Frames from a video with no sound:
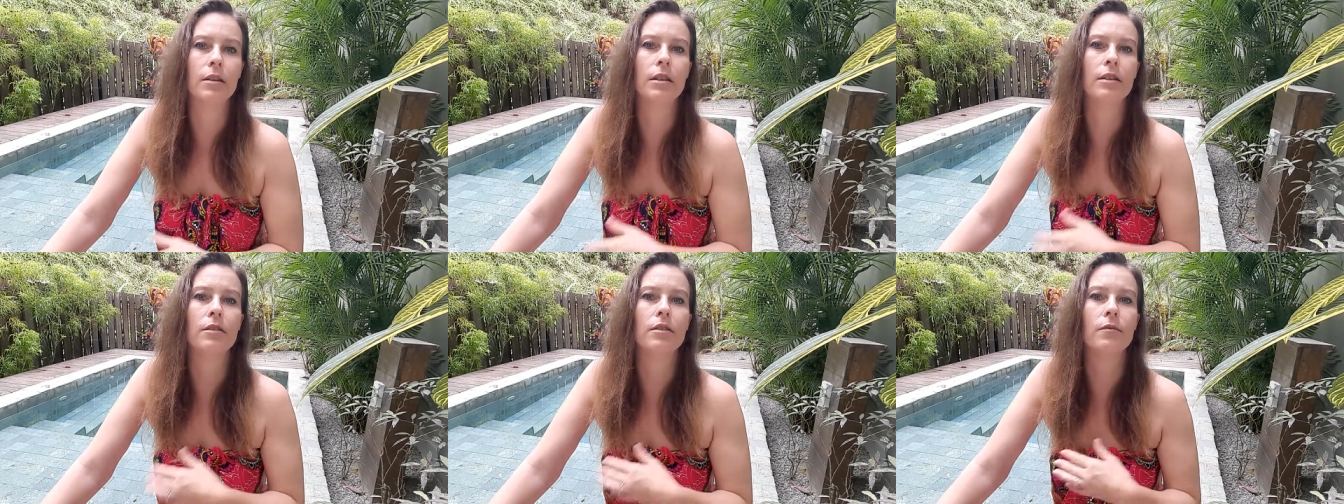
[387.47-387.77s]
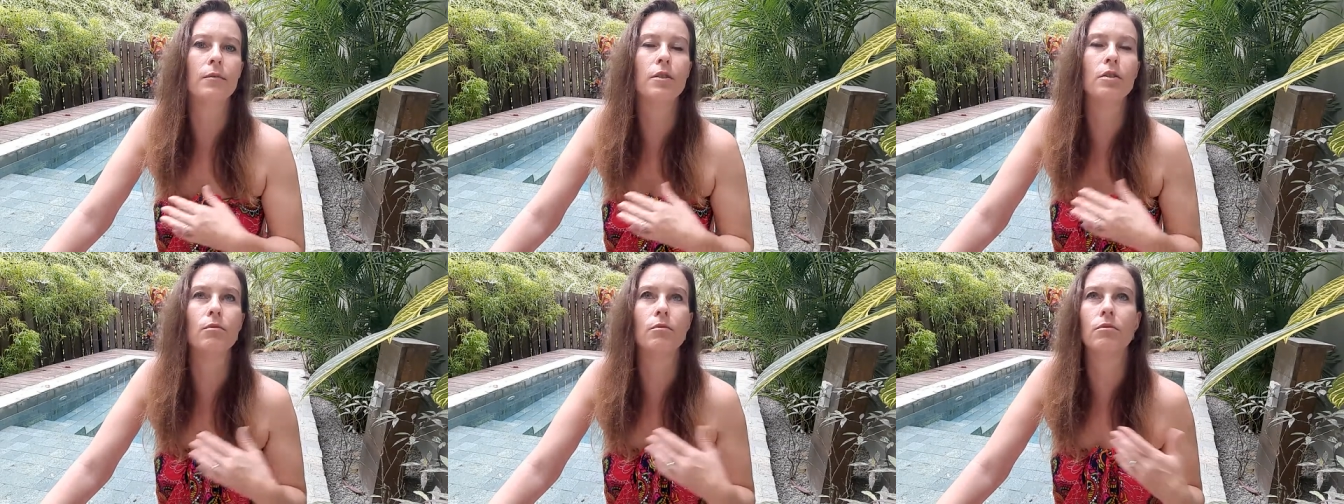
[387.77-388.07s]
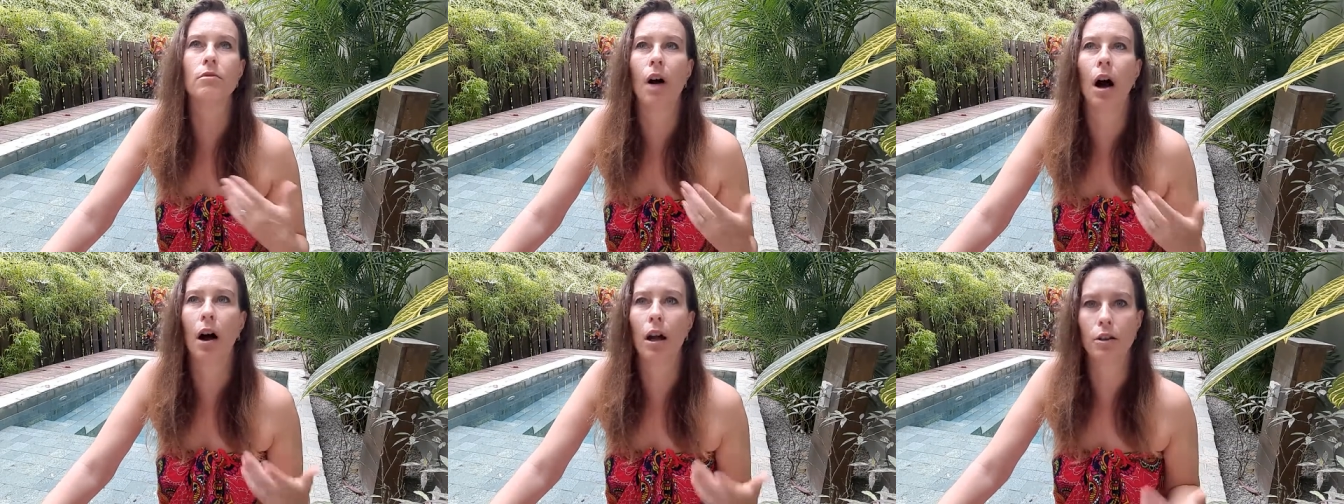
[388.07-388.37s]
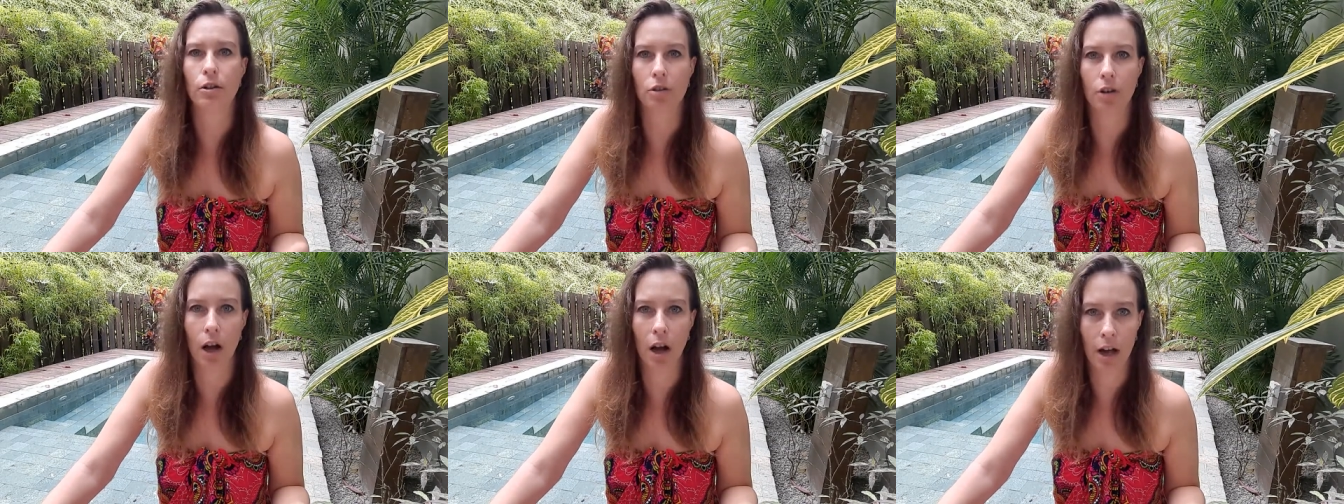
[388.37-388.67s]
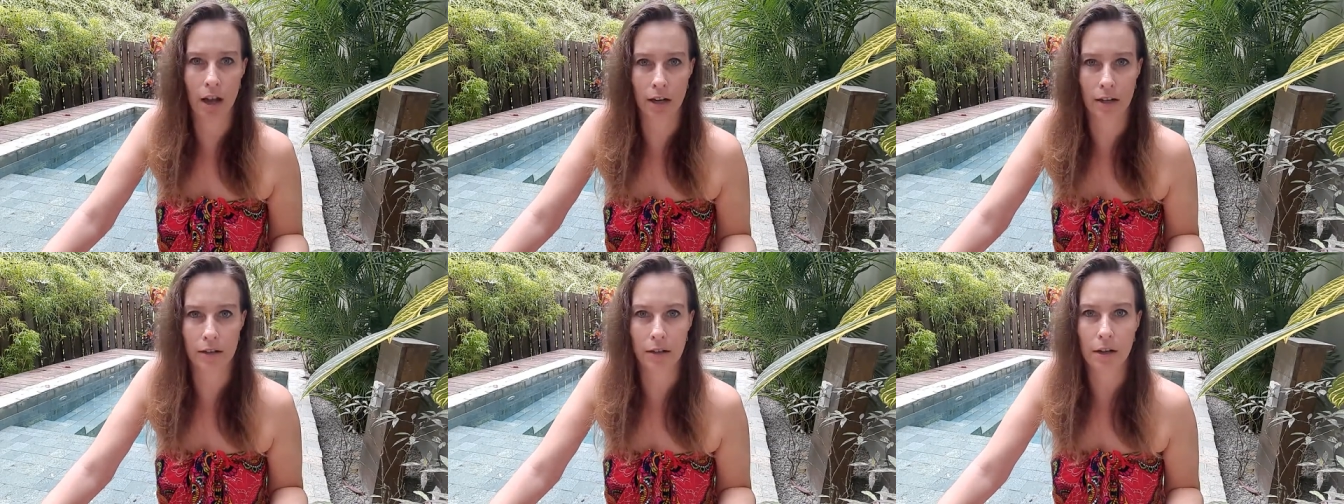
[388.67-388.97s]
you, touch
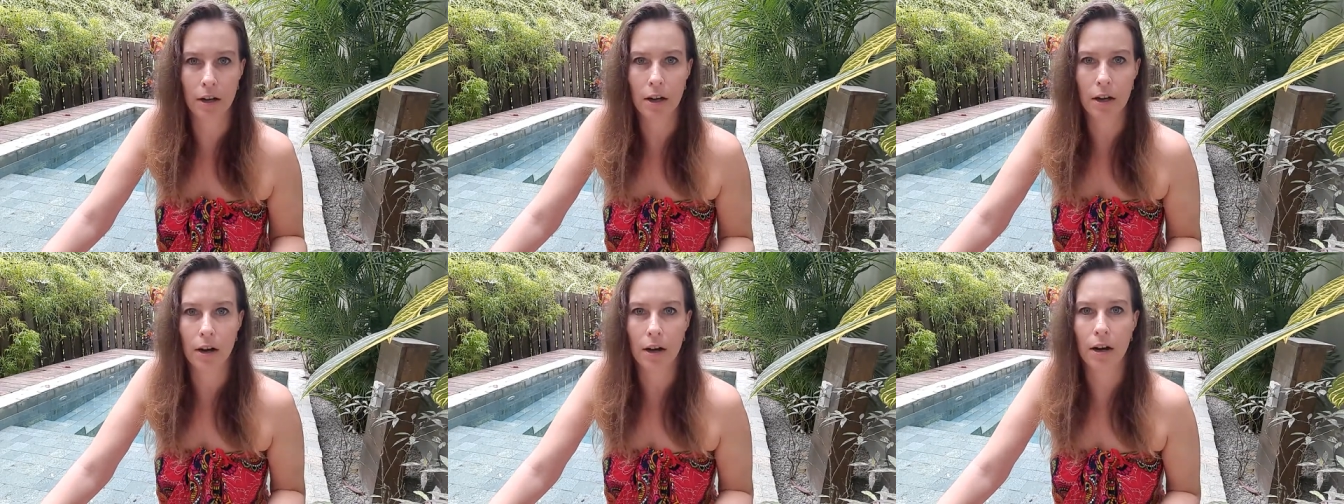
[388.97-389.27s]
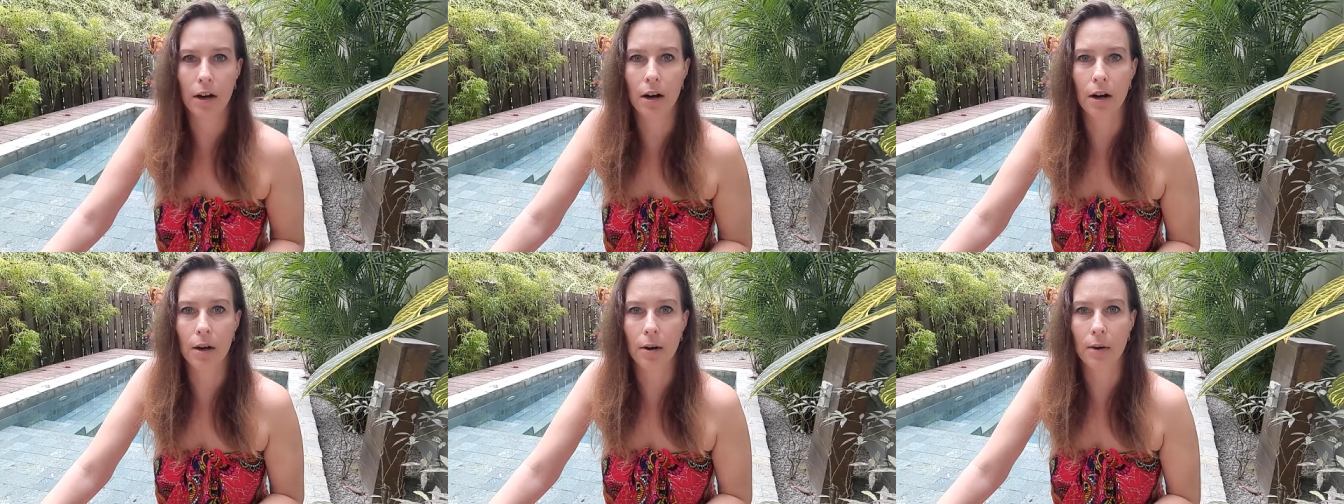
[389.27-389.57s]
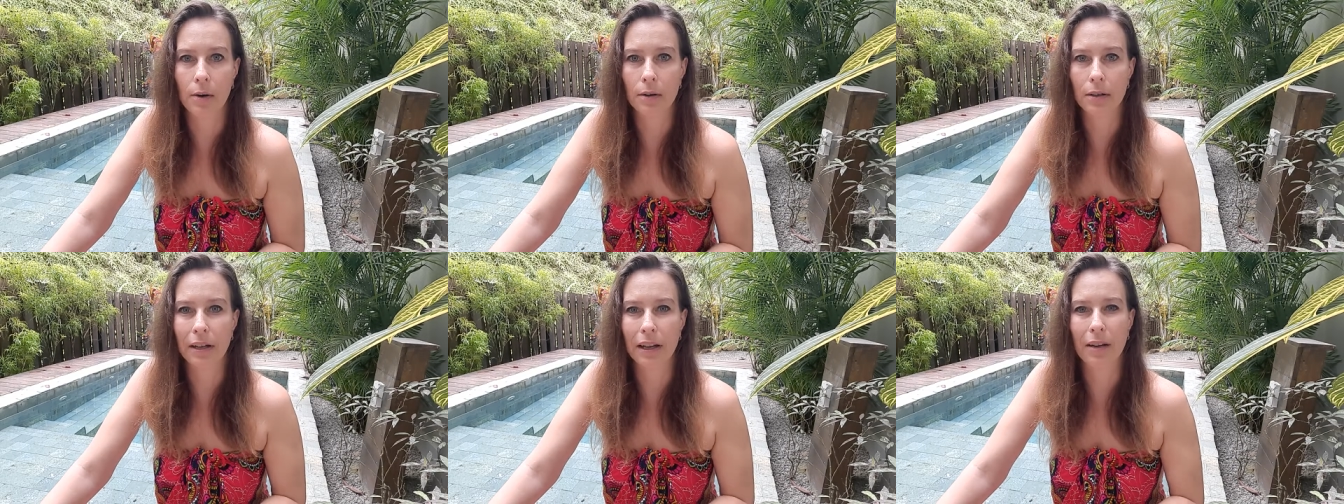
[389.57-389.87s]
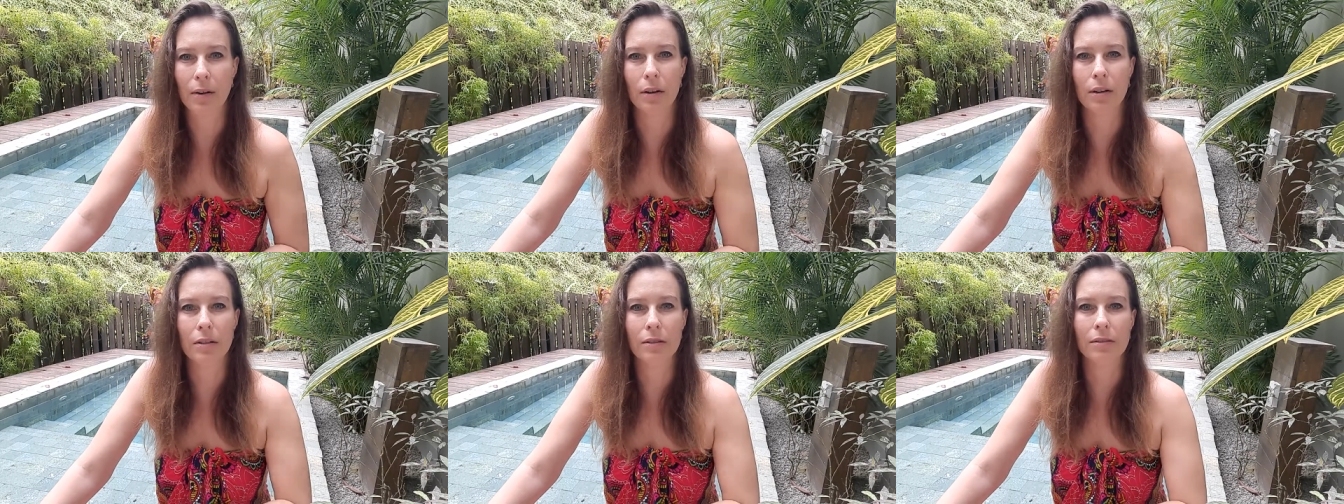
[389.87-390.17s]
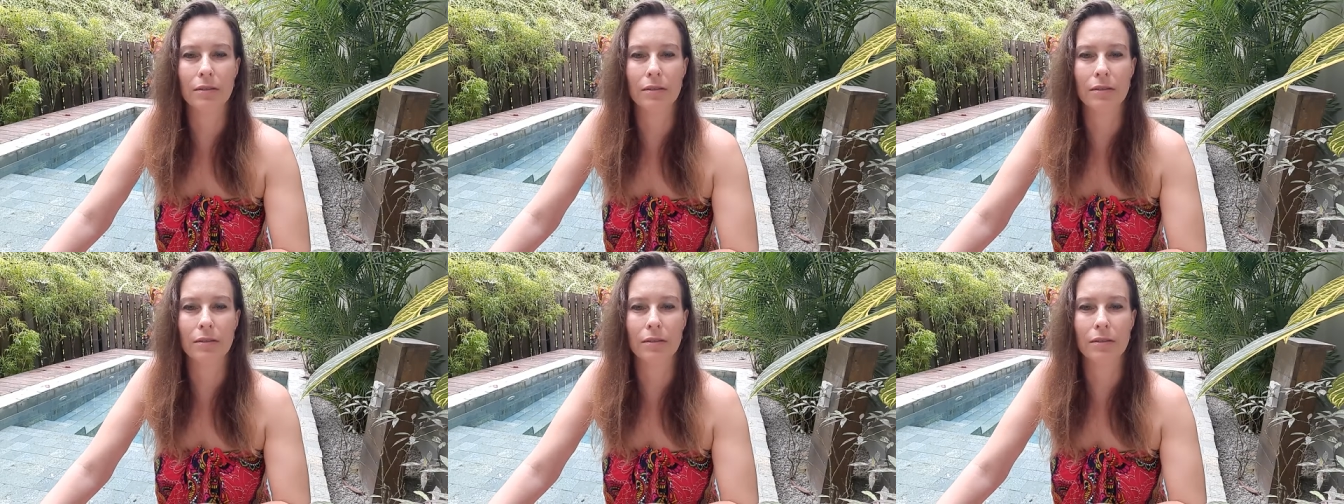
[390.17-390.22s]
on uh, like a